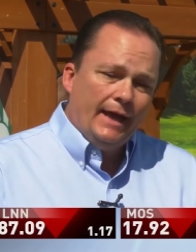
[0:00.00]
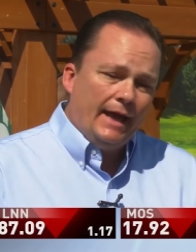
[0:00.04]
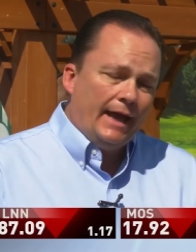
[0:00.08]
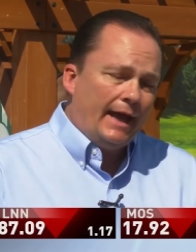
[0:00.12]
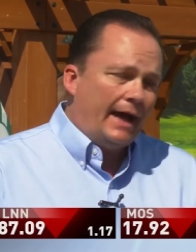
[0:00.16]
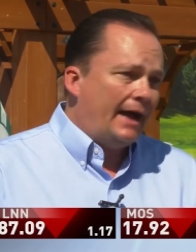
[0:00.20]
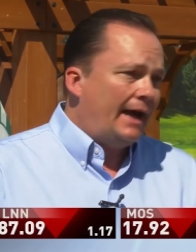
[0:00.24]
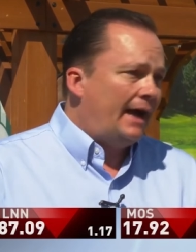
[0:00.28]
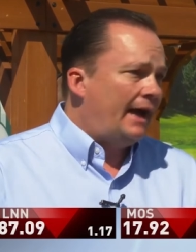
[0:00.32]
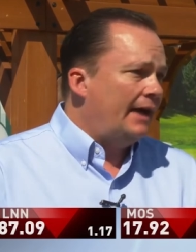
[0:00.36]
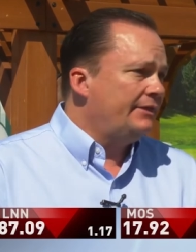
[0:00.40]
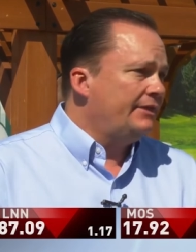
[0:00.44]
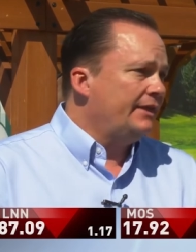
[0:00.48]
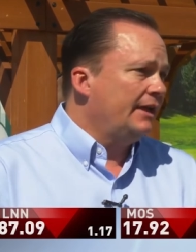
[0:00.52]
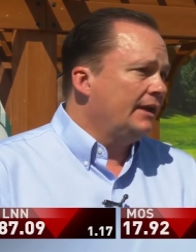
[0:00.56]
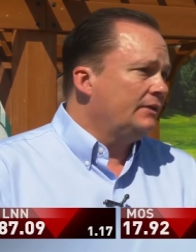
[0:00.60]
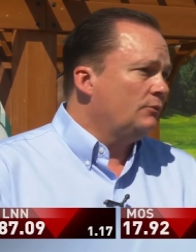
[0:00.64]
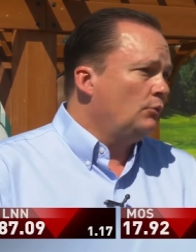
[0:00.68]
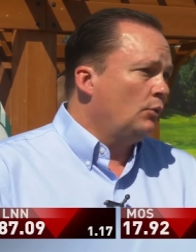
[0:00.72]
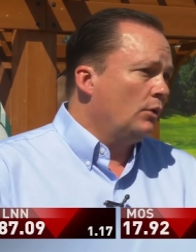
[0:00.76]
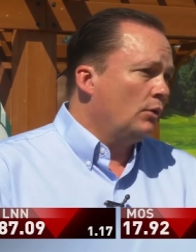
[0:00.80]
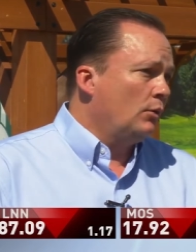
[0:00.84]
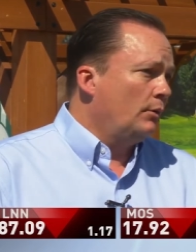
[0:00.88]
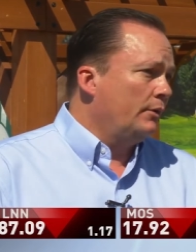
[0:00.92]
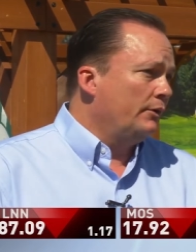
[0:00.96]
I think
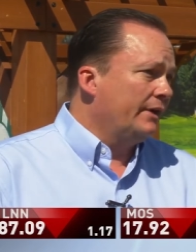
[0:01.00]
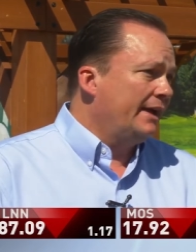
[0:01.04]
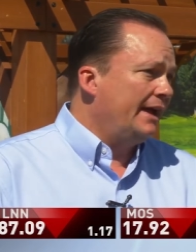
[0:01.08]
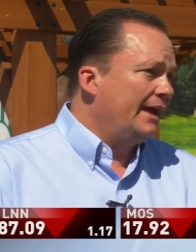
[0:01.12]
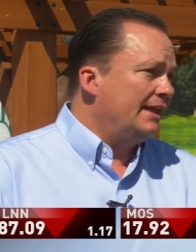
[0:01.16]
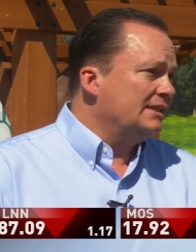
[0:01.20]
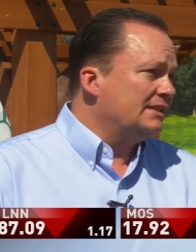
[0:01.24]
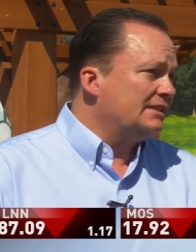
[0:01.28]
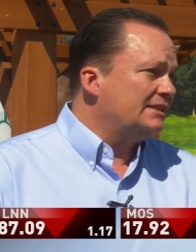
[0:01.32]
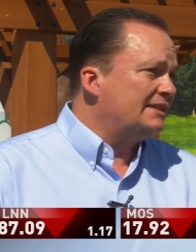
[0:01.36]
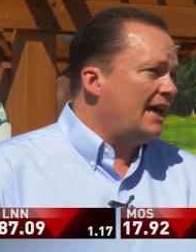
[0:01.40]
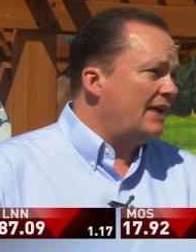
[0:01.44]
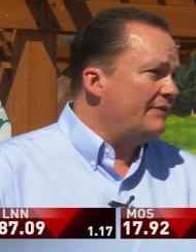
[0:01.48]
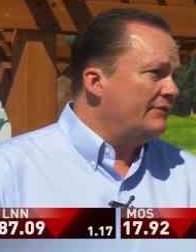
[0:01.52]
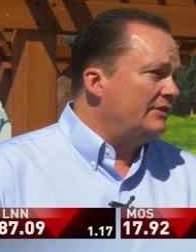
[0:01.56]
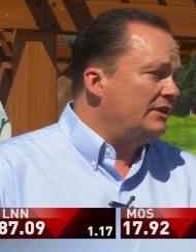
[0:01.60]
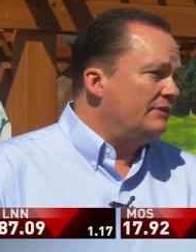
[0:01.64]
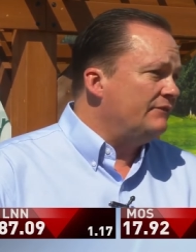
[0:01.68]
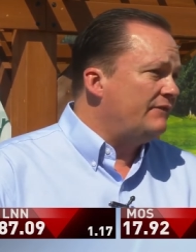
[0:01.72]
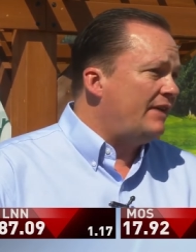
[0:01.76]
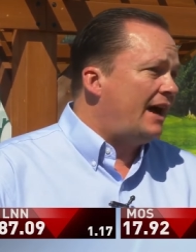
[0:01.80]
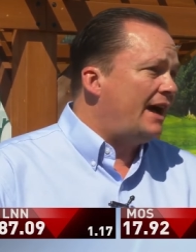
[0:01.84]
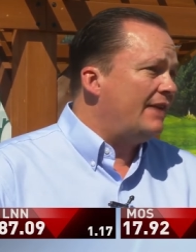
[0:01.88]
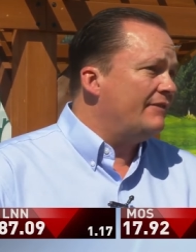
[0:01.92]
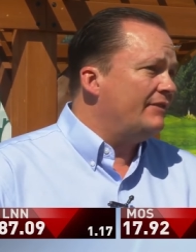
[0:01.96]
where we were getting
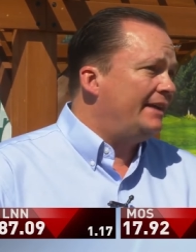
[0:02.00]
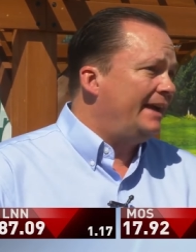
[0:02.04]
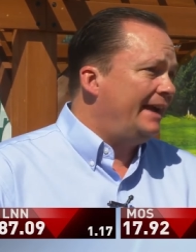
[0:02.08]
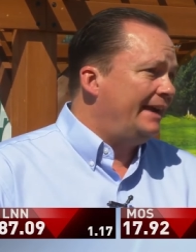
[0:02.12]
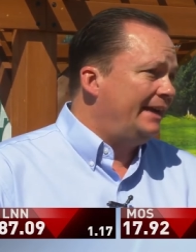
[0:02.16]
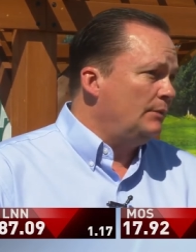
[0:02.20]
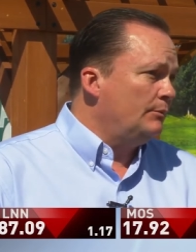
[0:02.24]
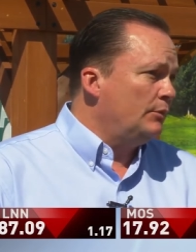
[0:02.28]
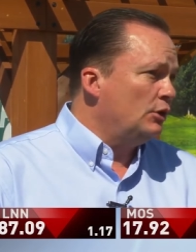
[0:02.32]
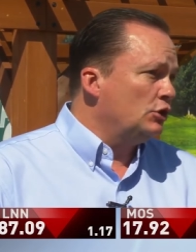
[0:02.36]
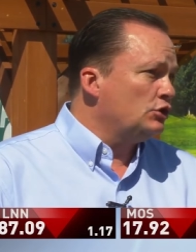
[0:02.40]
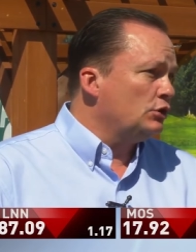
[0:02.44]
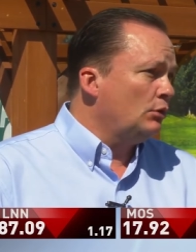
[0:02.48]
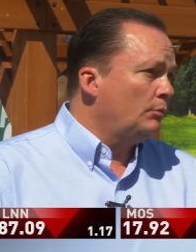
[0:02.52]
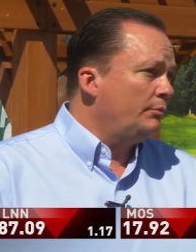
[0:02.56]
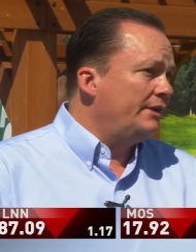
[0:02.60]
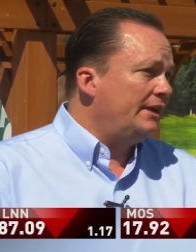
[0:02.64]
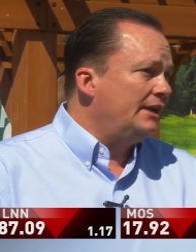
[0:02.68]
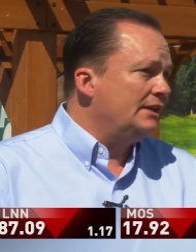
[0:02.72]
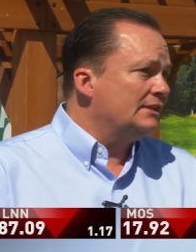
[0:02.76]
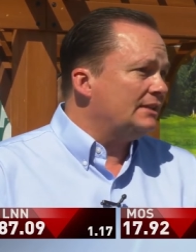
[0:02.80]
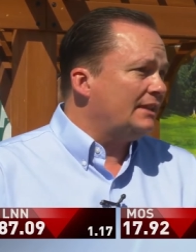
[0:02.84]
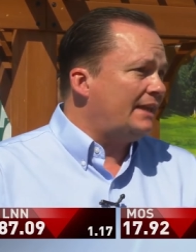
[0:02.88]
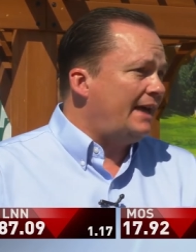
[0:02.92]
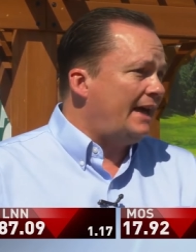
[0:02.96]
75 and 80 bushel
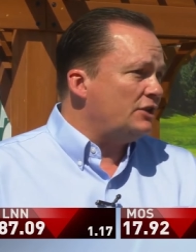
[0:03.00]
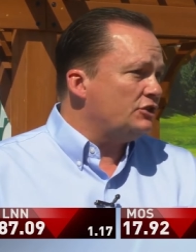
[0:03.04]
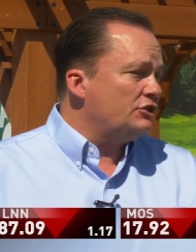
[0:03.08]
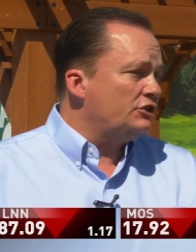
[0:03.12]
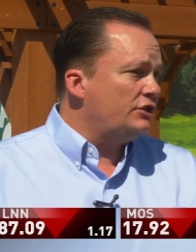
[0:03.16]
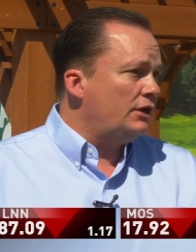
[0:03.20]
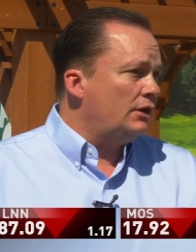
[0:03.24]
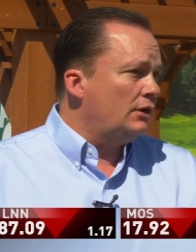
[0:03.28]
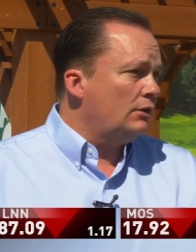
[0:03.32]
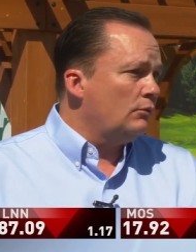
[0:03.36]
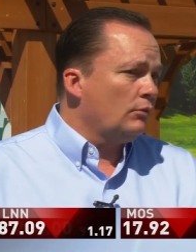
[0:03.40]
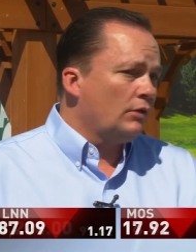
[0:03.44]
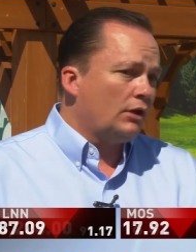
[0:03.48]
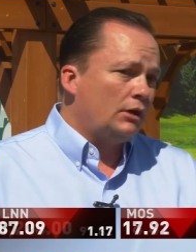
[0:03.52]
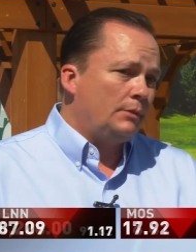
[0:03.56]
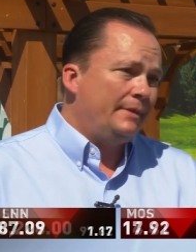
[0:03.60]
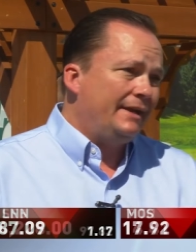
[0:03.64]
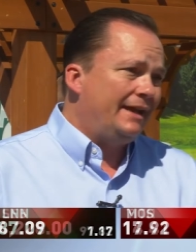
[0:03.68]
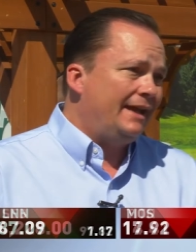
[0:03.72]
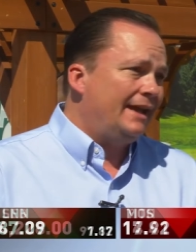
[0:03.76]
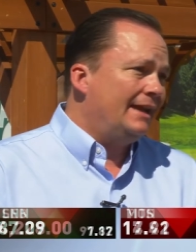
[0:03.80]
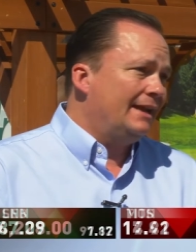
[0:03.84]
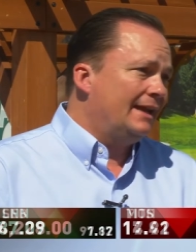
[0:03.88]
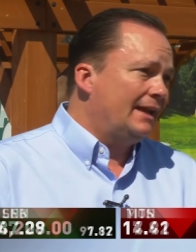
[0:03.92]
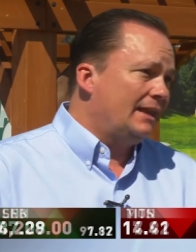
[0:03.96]
beans last year, we're gonna be
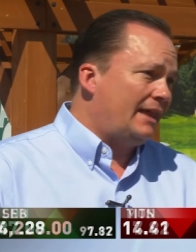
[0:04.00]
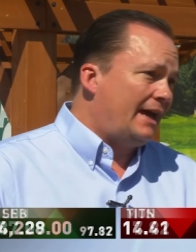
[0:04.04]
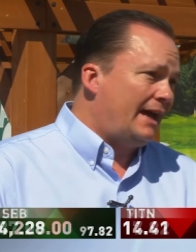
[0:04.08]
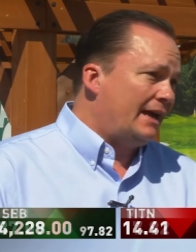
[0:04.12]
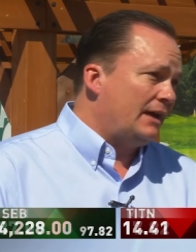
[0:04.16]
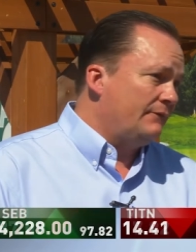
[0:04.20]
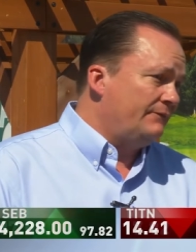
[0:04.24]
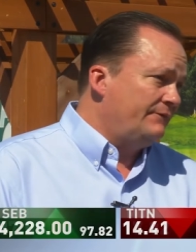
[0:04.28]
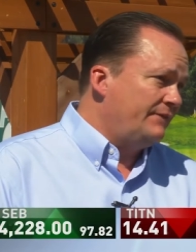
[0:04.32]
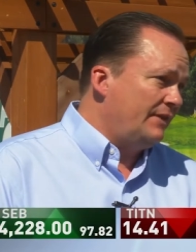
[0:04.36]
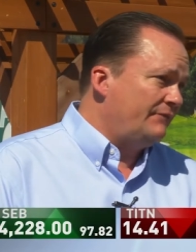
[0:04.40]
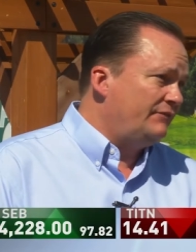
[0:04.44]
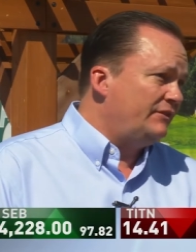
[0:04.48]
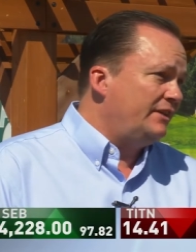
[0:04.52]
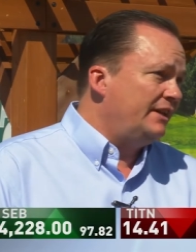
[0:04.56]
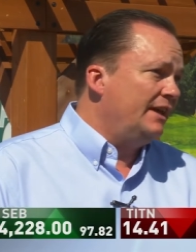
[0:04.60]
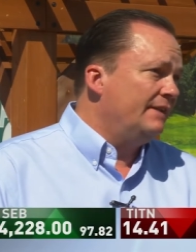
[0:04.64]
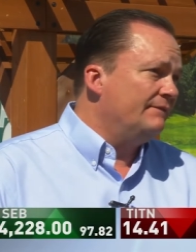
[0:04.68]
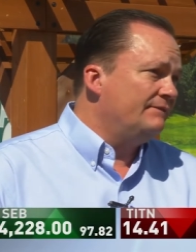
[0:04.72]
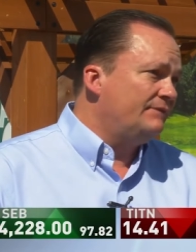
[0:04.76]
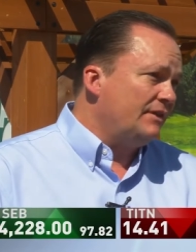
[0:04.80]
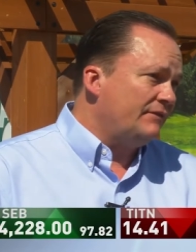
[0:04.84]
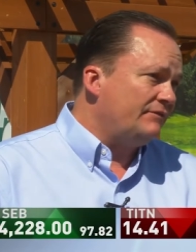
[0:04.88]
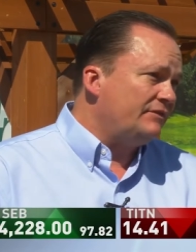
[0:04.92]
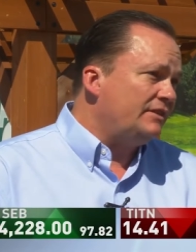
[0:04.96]
getting a lot of 50
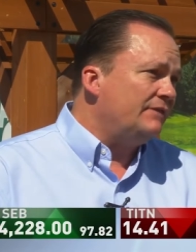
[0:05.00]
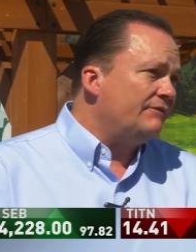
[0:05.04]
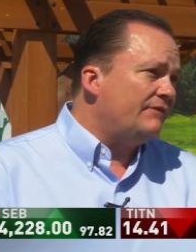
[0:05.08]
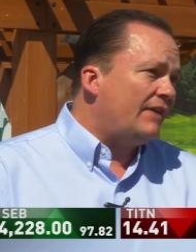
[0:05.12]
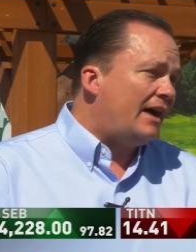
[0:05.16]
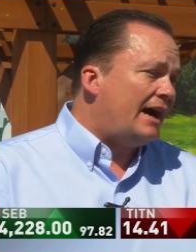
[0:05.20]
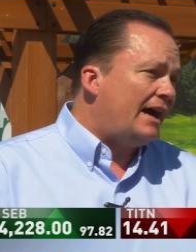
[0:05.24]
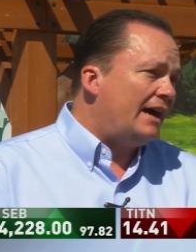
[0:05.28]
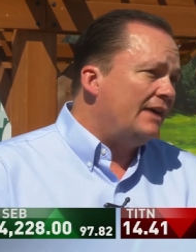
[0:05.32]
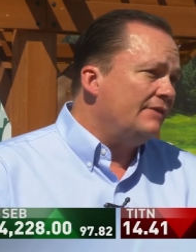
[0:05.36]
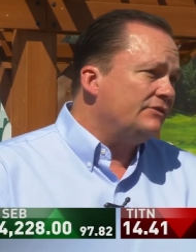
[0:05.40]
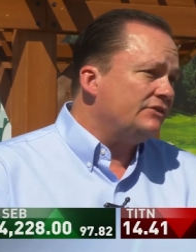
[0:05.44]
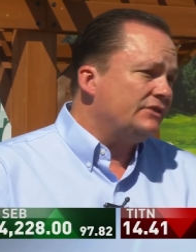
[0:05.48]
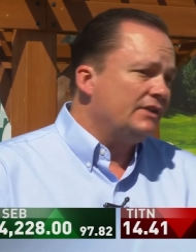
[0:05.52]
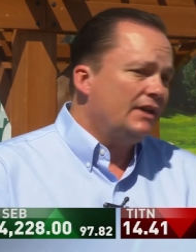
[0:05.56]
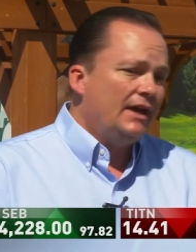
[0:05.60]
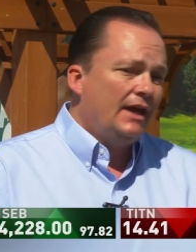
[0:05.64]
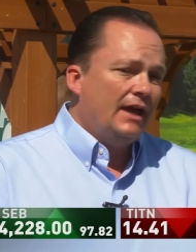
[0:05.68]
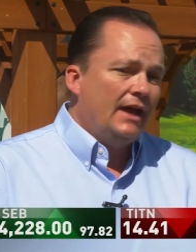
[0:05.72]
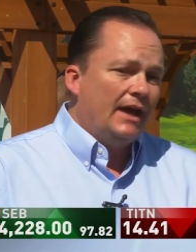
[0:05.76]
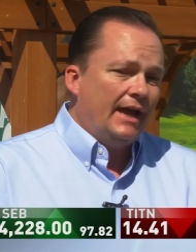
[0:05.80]
and 55s.